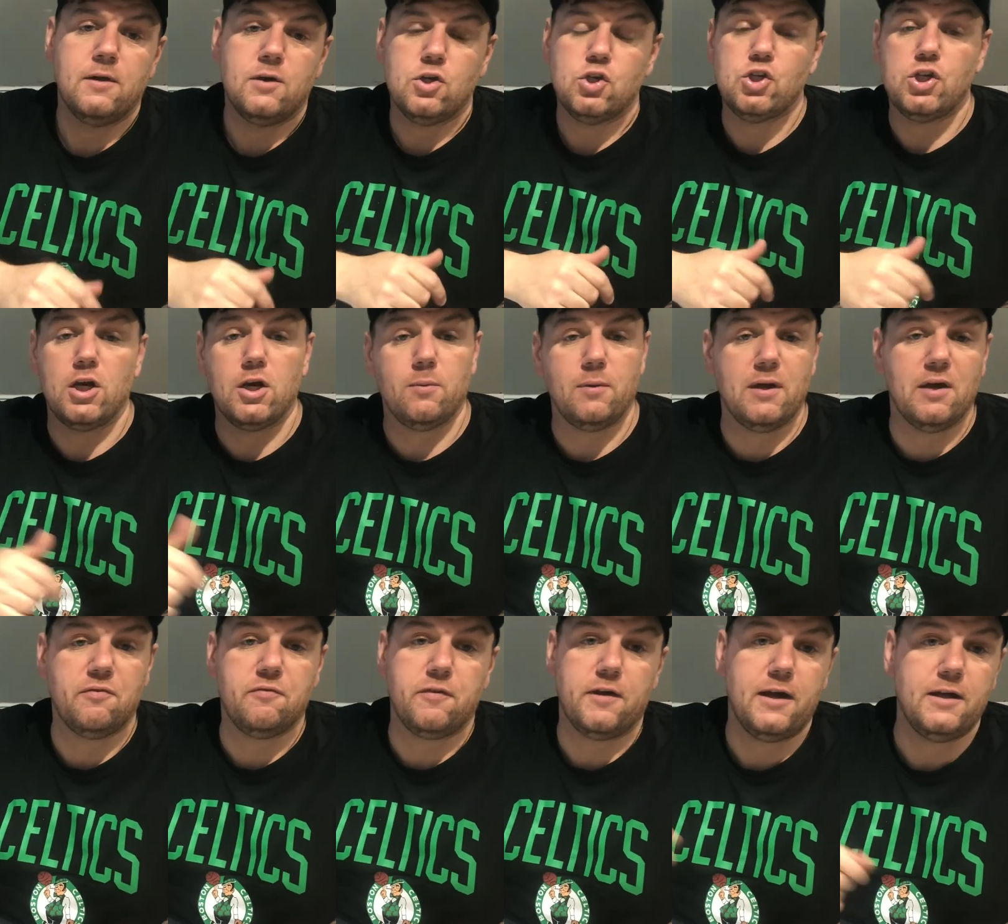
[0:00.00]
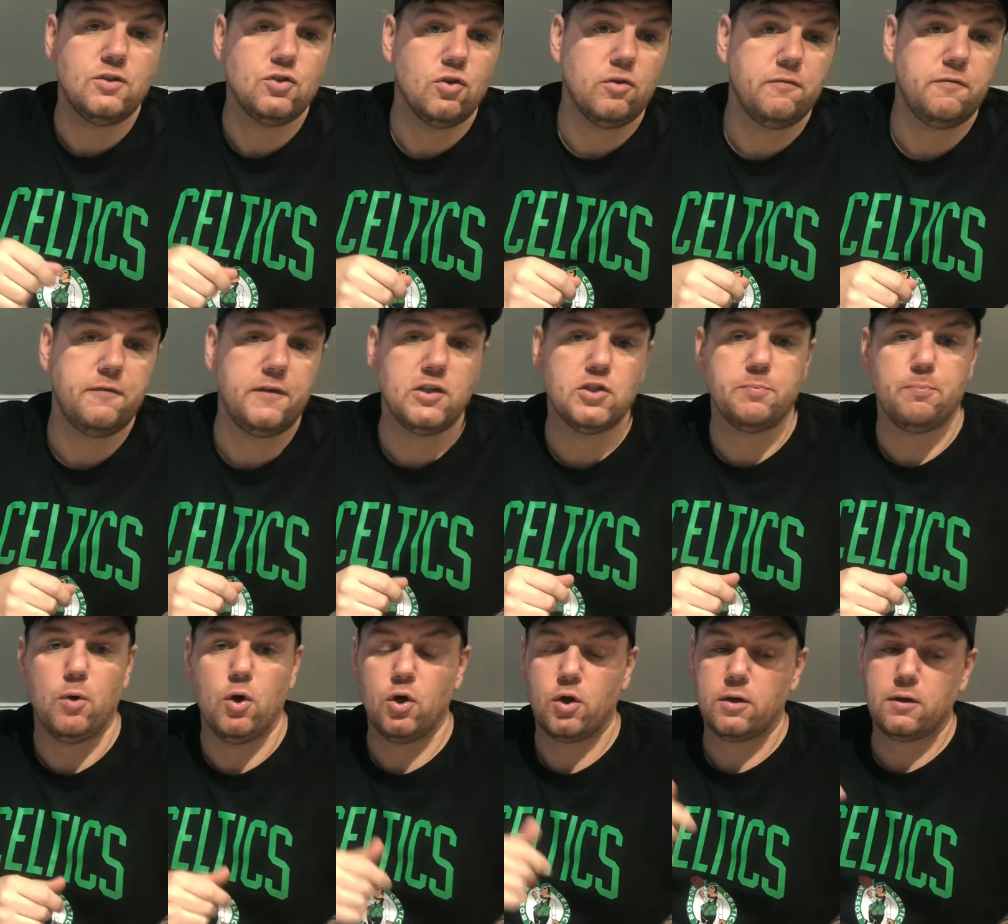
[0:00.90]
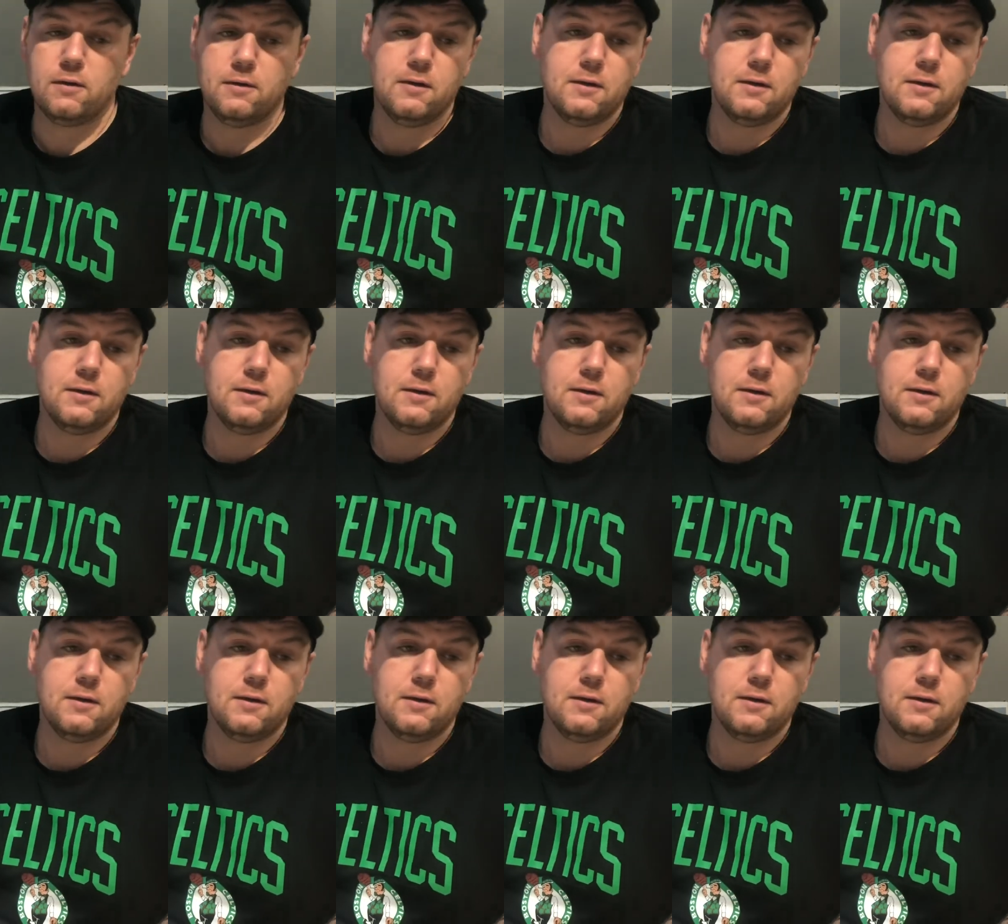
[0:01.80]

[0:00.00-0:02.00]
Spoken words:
share it with your friends on Facebook,